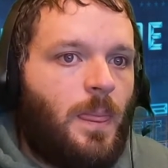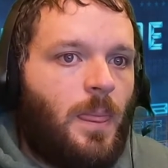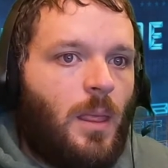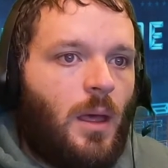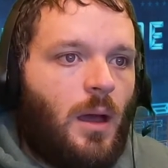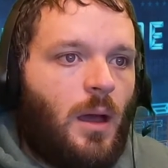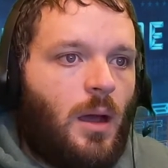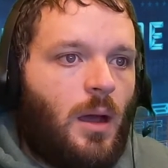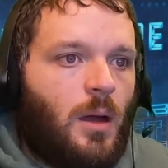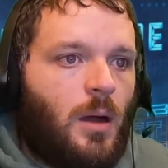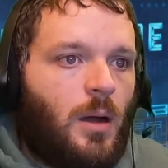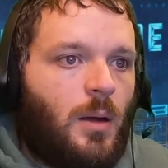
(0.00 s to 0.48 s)

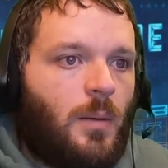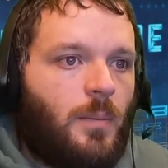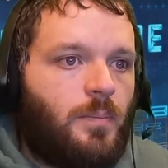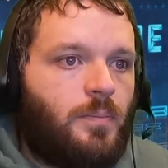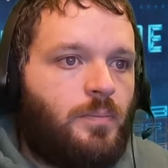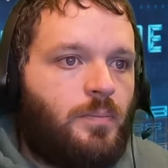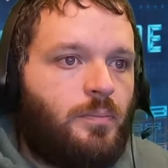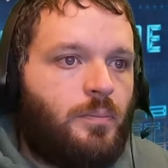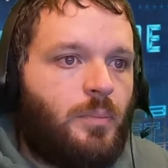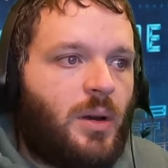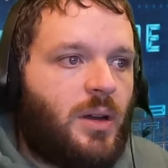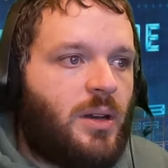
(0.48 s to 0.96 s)
um,
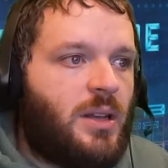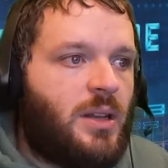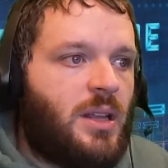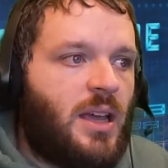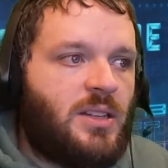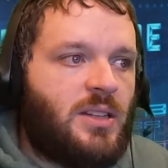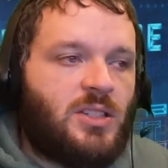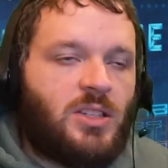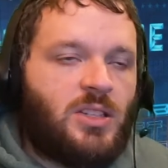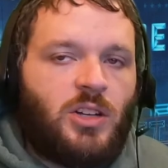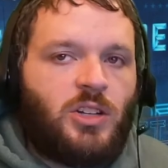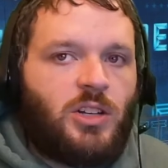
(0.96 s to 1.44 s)
but he
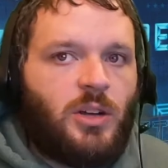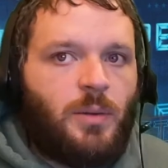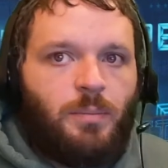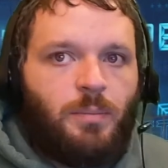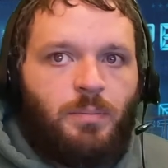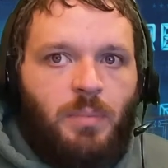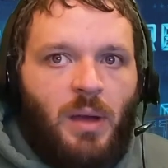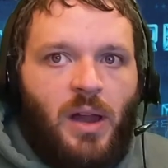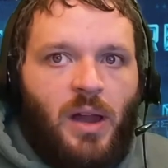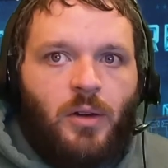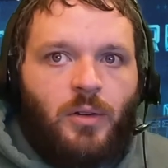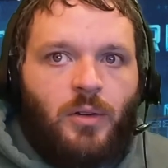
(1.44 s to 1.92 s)
had such a
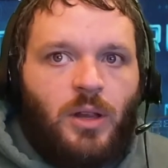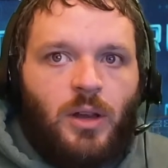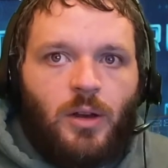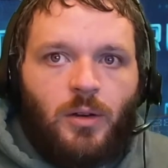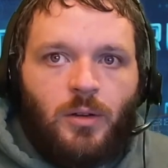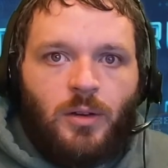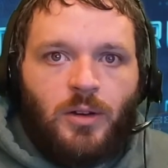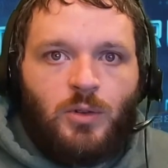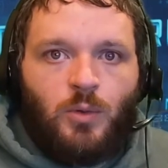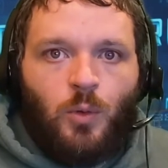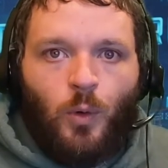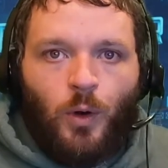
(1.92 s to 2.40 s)
better year
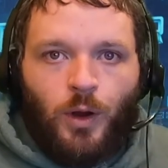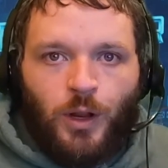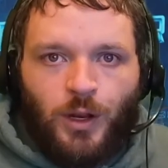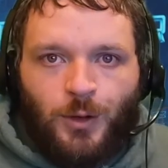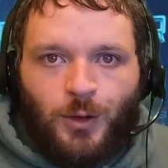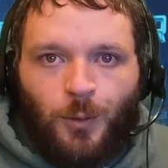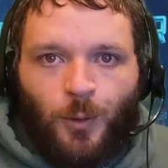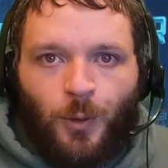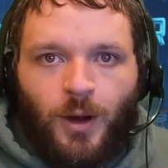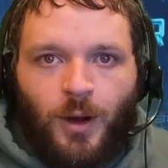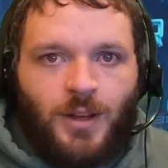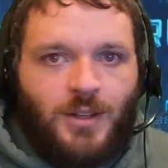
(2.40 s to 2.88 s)
in
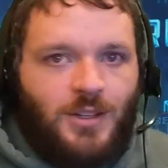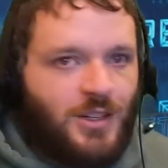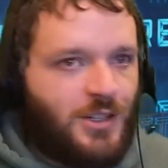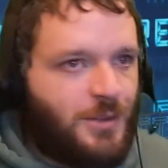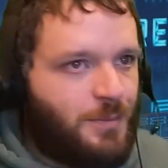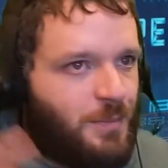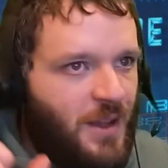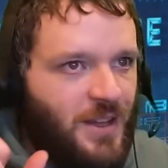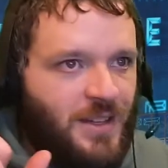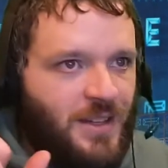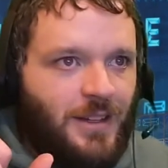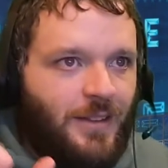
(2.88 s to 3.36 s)
2020
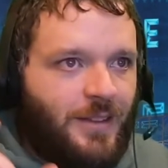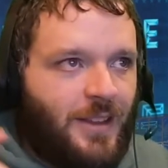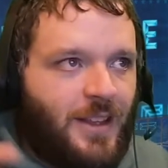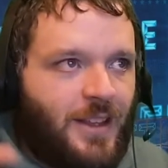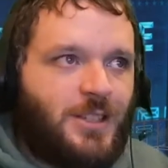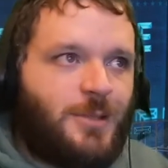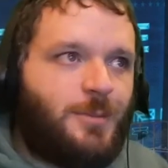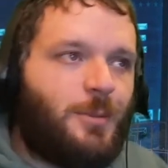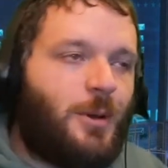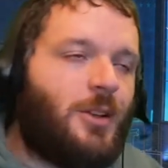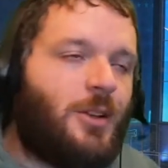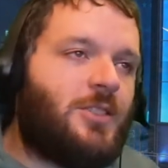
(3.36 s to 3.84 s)
just based on that
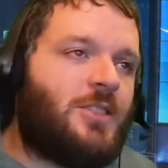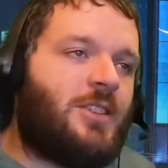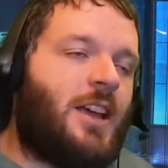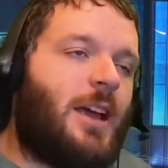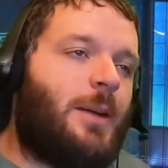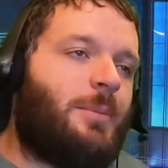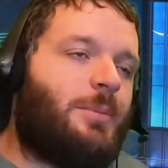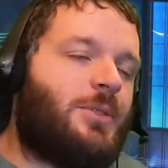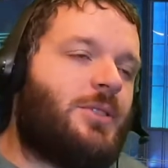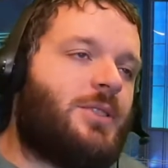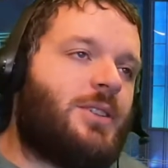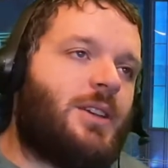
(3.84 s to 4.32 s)
small
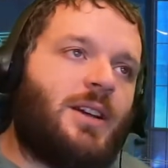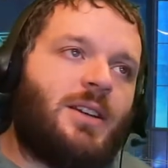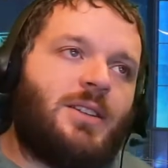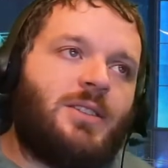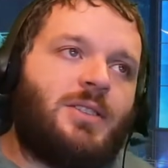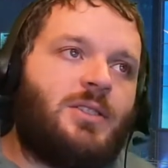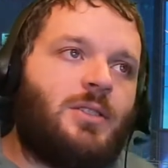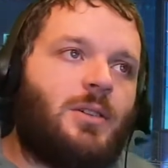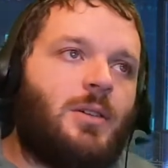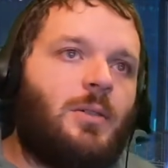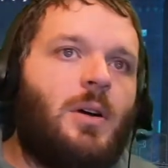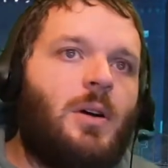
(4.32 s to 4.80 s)
sample size.
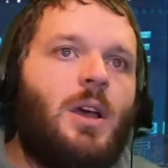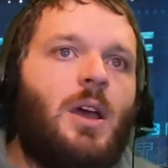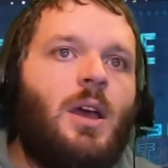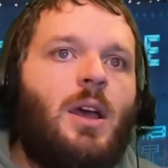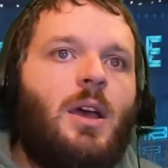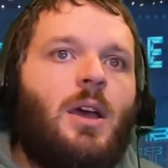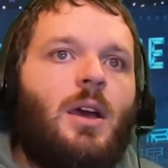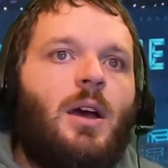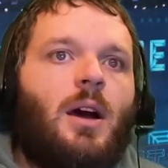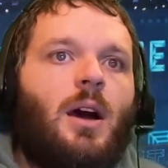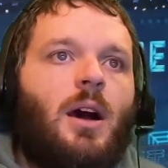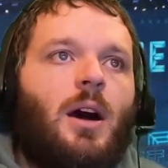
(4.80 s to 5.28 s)
So
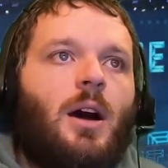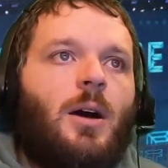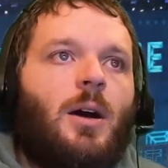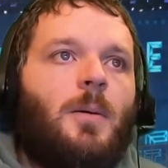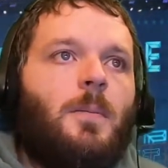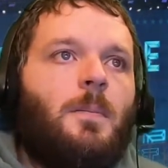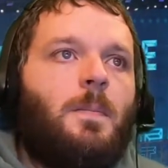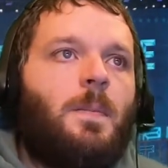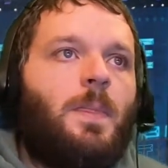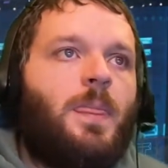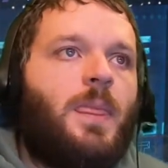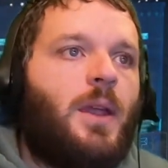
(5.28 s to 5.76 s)

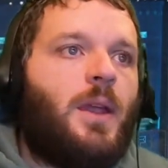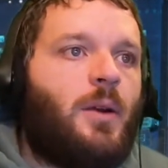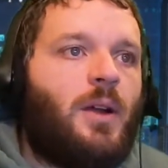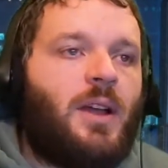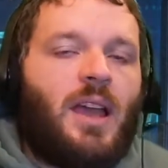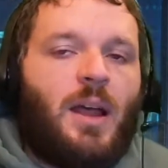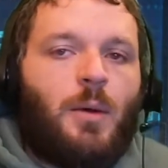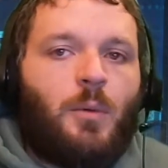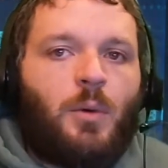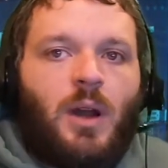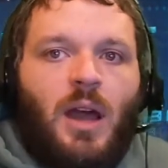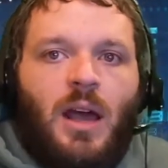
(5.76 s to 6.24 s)
um, you know,
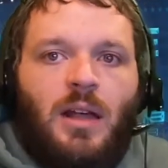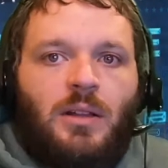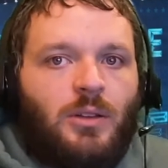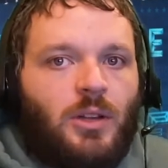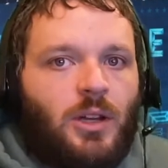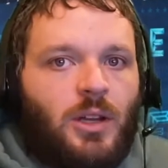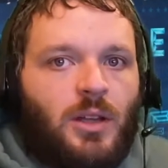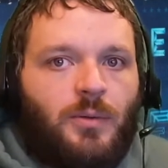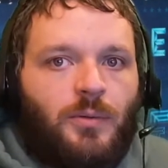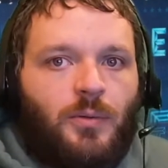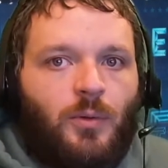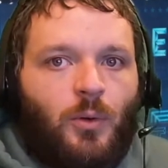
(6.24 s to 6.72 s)
again, we're not
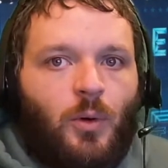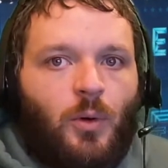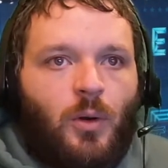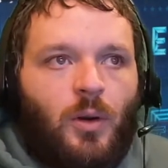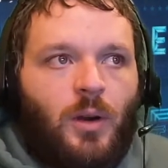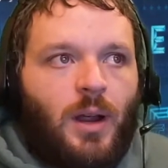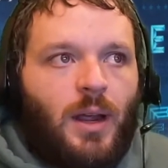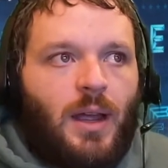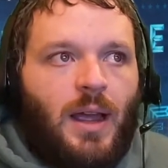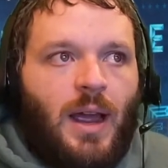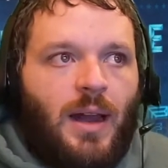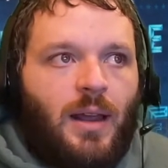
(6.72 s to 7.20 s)
looking for
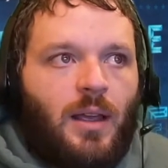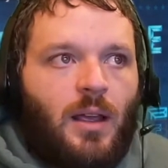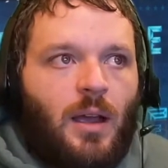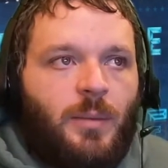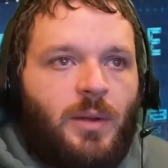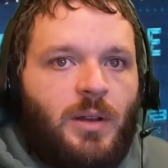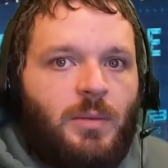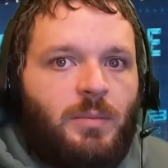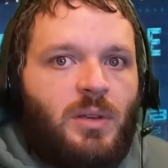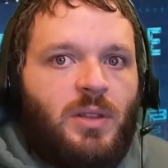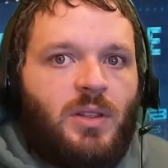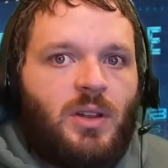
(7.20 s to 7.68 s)
a guy to come
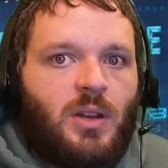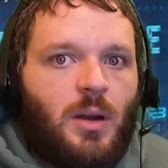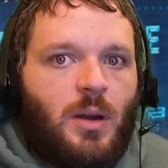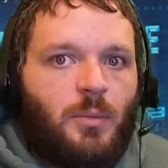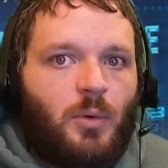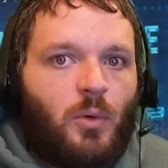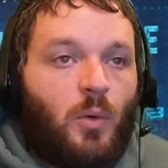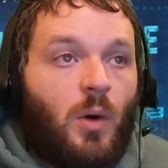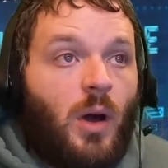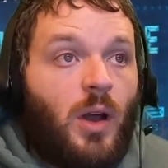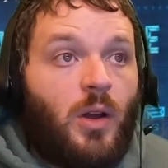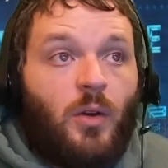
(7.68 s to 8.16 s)
in and be the
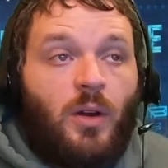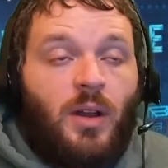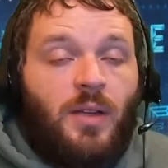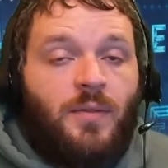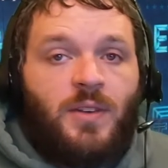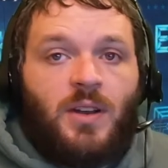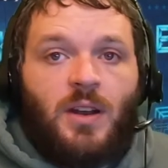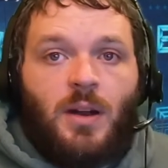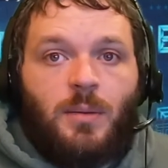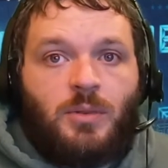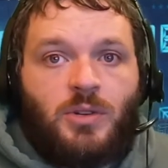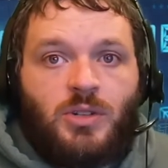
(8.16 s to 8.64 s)
number one or
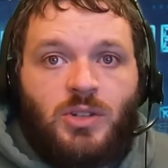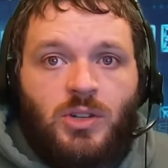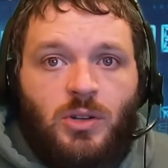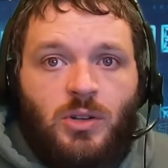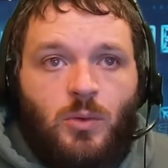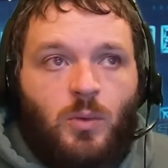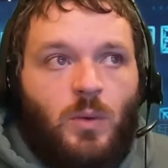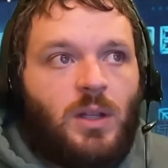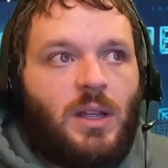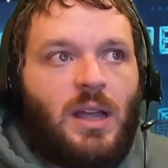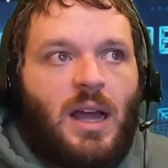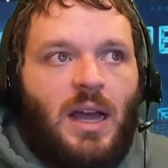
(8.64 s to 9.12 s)
even number two.
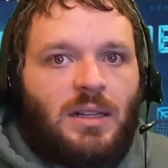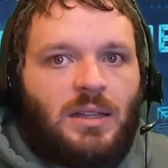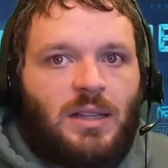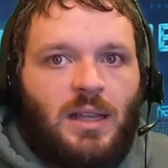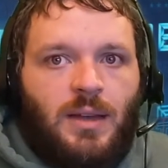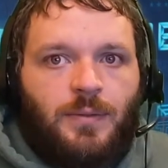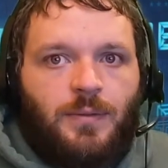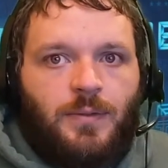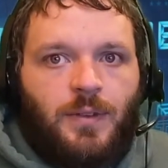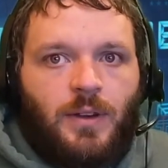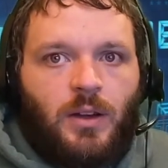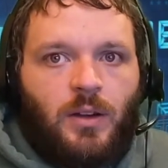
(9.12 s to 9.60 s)
We got
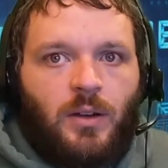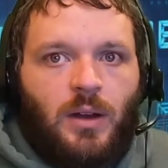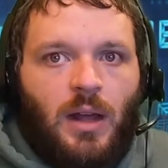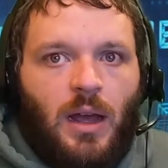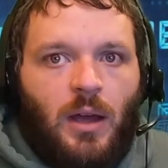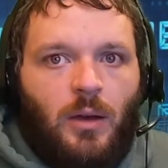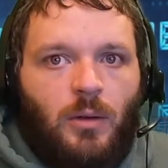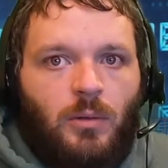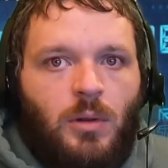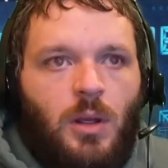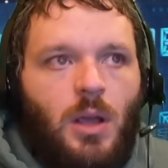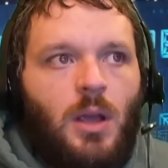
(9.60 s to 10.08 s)
that figured
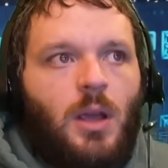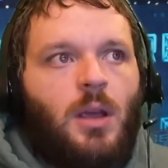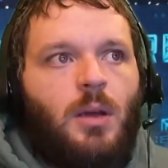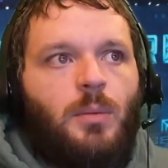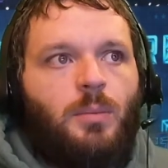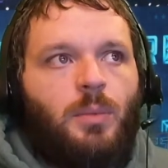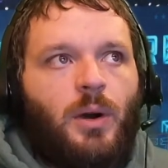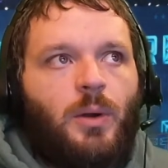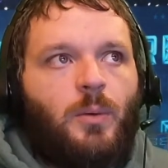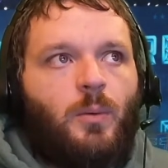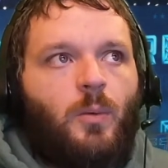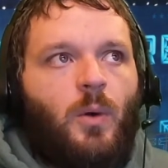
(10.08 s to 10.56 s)
out.
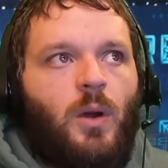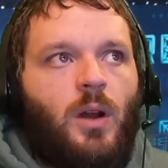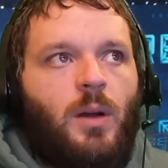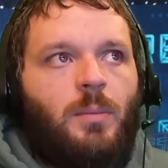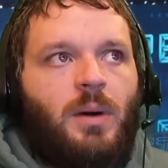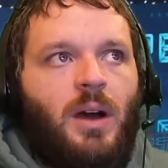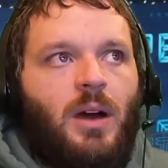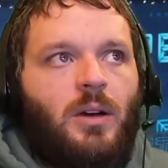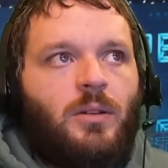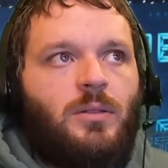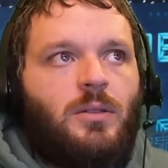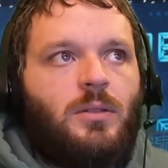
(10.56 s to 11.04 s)
But what
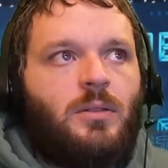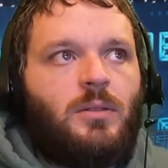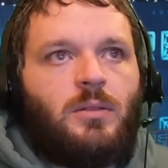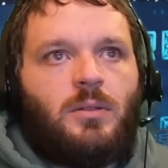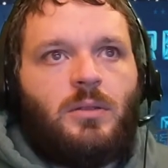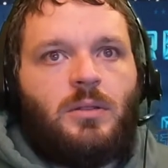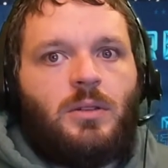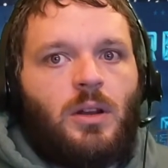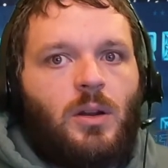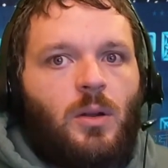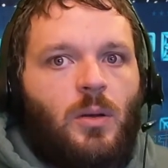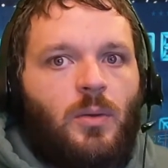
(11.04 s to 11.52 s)
about,
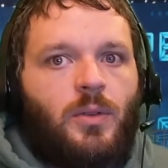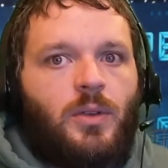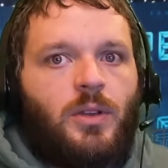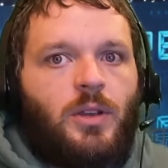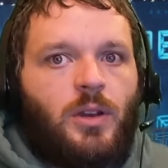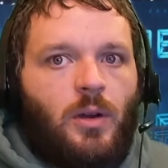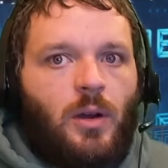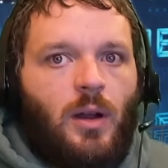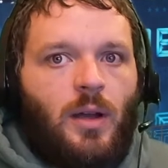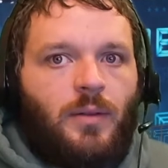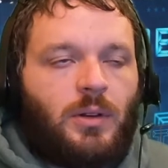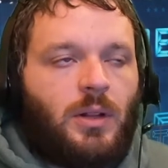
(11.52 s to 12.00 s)
you know, the
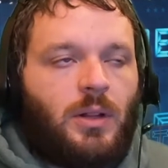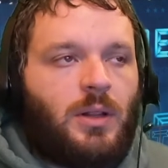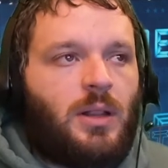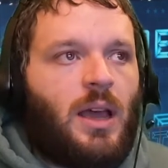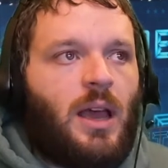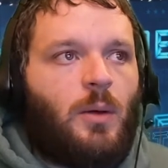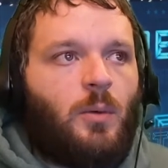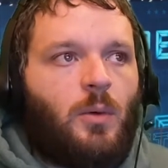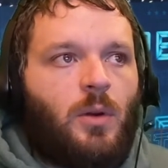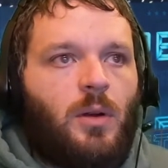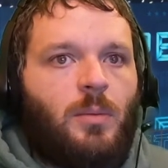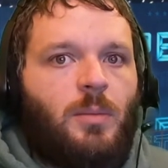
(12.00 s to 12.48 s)
year after
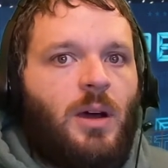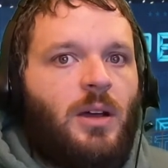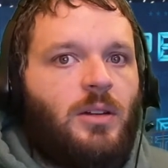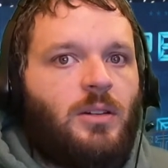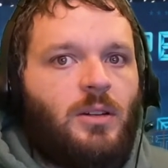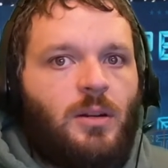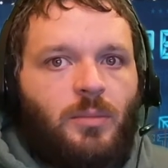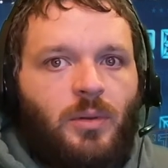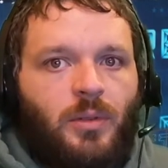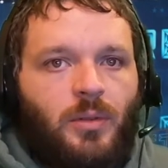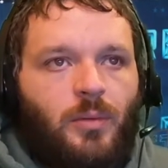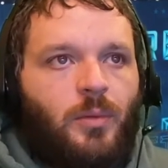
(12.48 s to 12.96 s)
that? What about
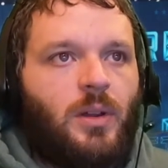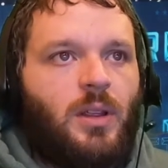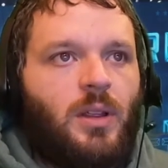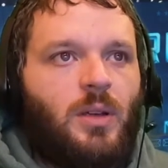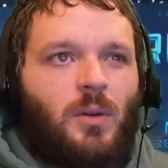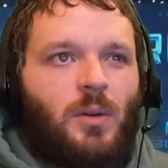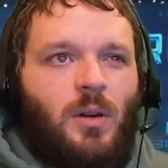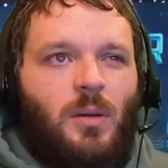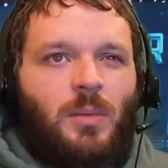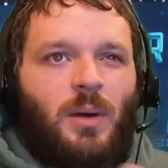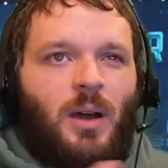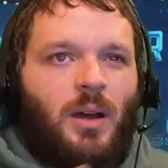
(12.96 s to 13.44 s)
number three?
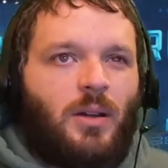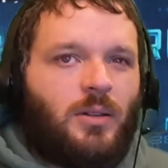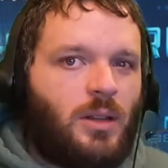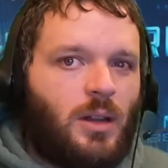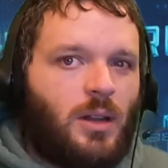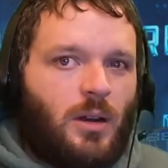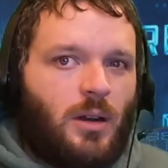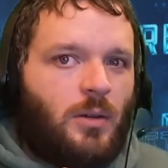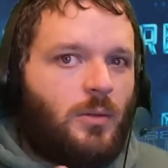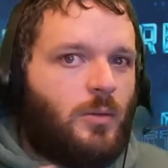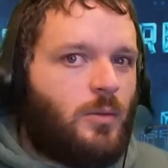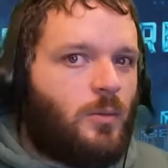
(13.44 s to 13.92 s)
What about, you
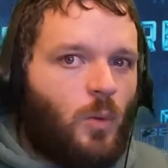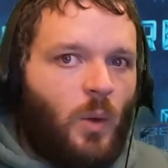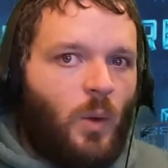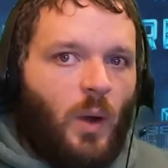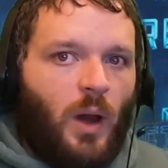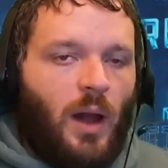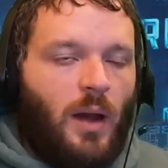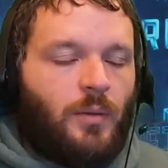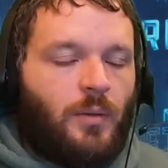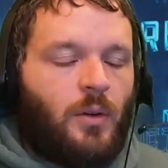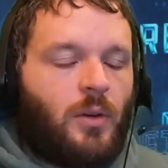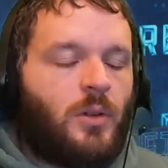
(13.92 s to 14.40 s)
know,
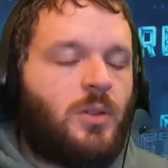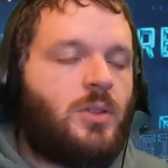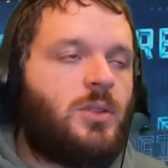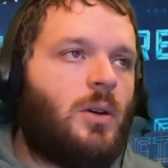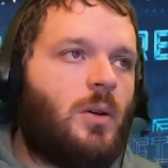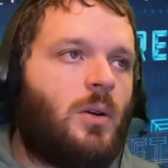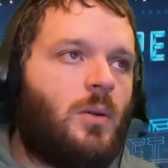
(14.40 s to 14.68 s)
whatever? So